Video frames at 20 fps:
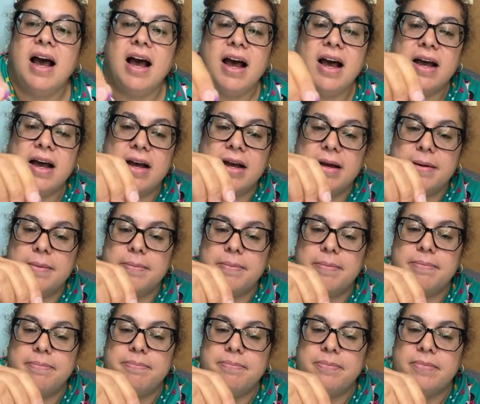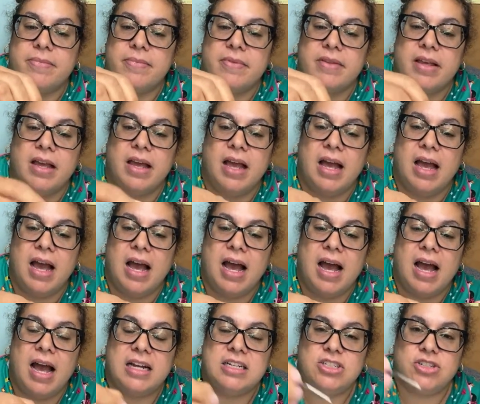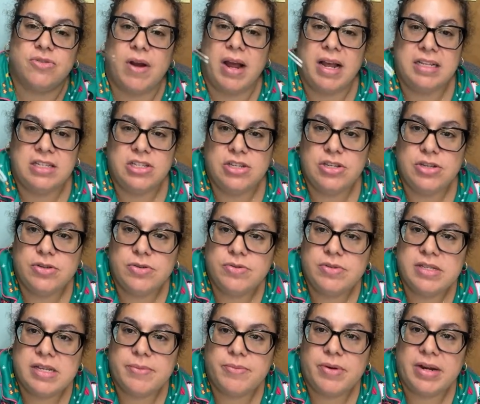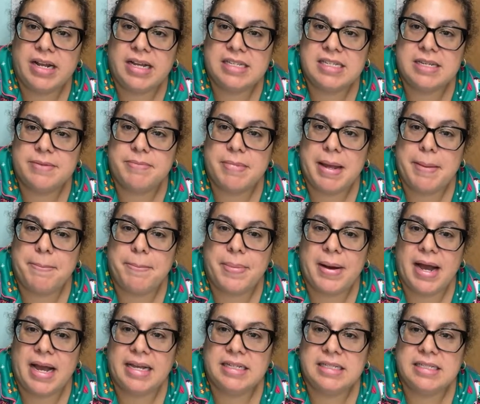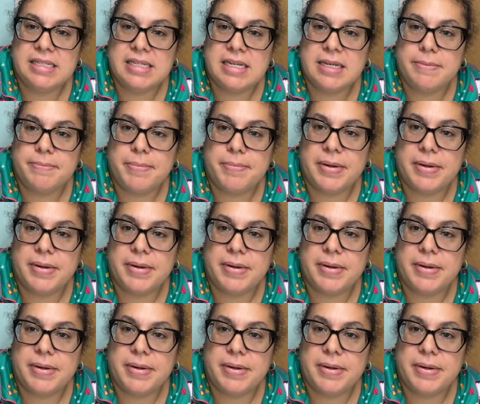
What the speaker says: I tried to use them when I did my binding,